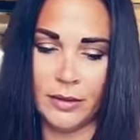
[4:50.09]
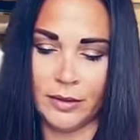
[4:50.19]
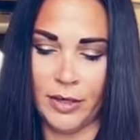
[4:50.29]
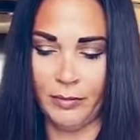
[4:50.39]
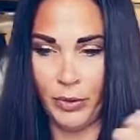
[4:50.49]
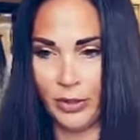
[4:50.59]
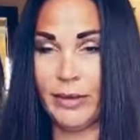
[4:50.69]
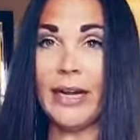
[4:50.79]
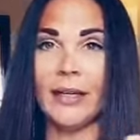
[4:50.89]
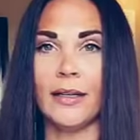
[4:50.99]
So I put it
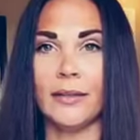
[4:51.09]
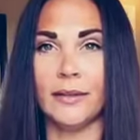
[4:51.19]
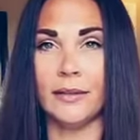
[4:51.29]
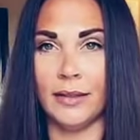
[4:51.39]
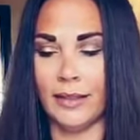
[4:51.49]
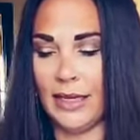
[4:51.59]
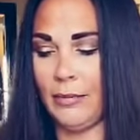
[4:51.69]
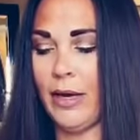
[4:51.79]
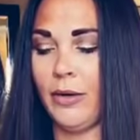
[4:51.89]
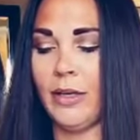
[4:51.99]
back, and then it
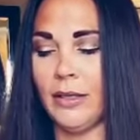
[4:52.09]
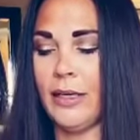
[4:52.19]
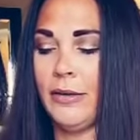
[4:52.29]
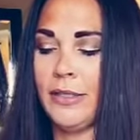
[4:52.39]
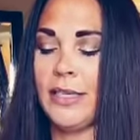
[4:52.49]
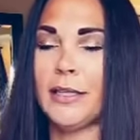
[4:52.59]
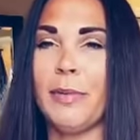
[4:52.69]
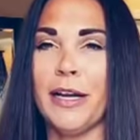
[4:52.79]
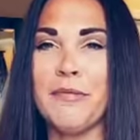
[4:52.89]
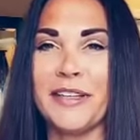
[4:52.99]
came out, and then now it's at the
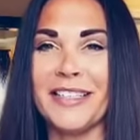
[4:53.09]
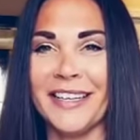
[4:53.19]
bottom of the